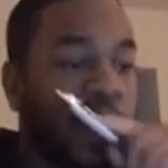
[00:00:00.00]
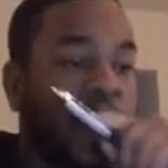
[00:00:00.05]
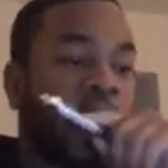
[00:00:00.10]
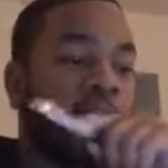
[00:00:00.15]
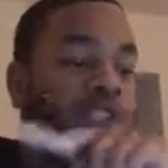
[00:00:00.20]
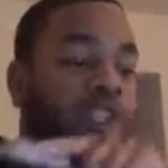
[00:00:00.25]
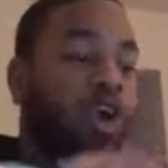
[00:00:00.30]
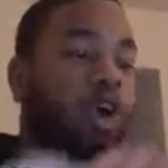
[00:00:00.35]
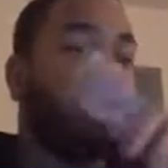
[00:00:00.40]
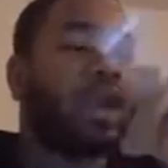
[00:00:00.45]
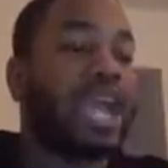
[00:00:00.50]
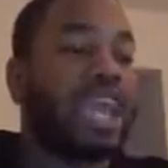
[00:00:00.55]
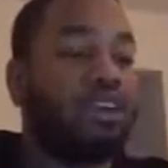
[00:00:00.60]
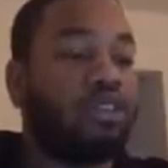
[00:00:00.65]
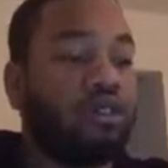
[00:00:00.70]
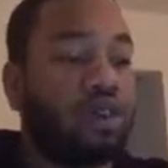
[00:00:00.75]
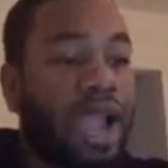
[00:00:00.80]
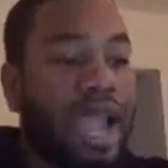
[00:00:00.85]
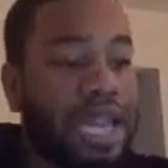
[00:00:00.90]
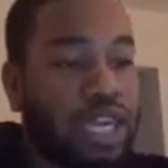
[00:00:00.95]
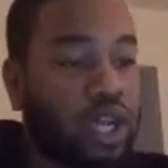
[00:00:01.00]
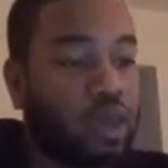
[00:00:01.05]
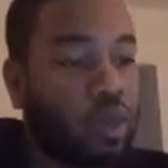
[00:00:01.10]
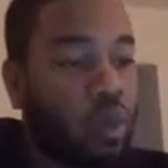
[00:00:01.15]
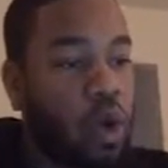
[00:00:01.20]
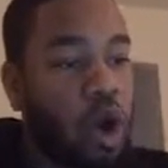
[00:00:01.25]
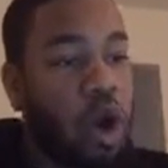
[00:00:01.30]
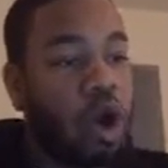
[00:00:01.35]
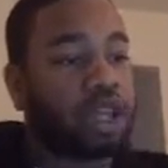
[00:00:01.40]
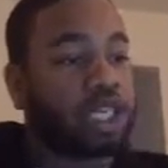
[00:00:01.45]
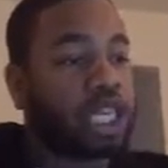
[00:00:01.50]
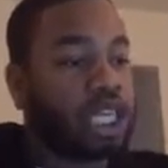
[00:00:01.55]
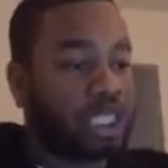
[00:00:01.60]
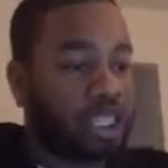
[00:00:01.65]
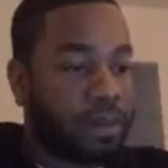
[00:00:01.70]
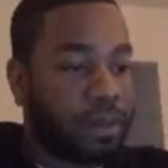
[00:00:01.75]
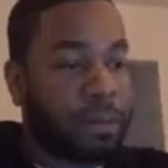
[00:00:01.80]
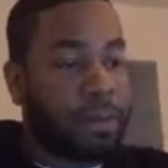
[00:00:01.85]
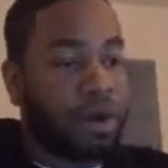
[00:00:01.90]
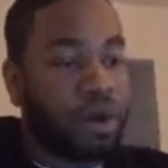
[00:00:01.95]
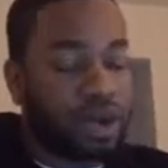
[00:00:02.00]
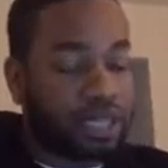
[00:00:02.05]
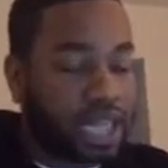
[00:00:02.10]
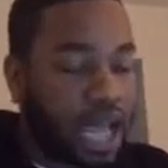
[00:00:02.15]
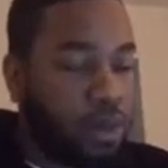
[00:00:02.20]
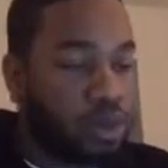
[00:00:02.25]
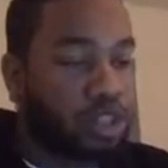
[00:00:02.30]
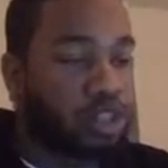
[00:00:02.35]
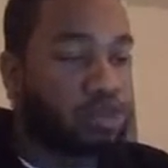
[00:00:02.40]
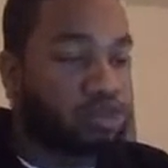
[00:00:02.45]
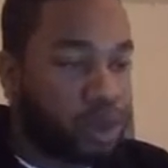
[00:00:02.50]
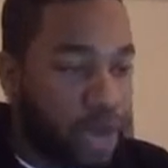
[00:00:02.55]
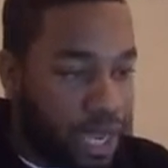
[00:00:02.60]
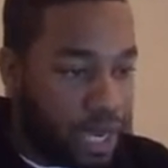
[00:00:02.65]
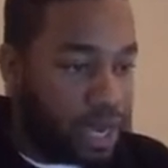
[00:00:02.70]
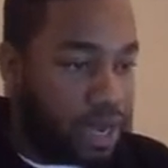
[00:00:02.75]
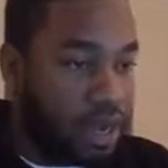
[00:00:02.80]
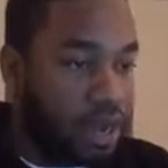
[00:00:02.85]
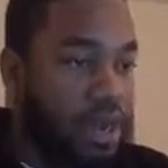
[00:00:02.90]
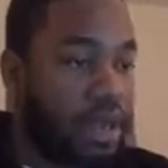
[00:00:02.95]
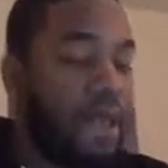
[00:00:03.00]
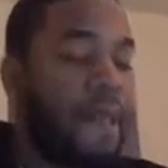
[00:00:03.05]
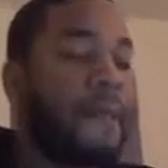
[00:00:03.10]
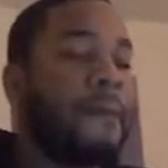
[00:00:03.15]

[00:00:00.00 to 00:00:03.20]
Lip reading: It's called a random walk. There's a book that was written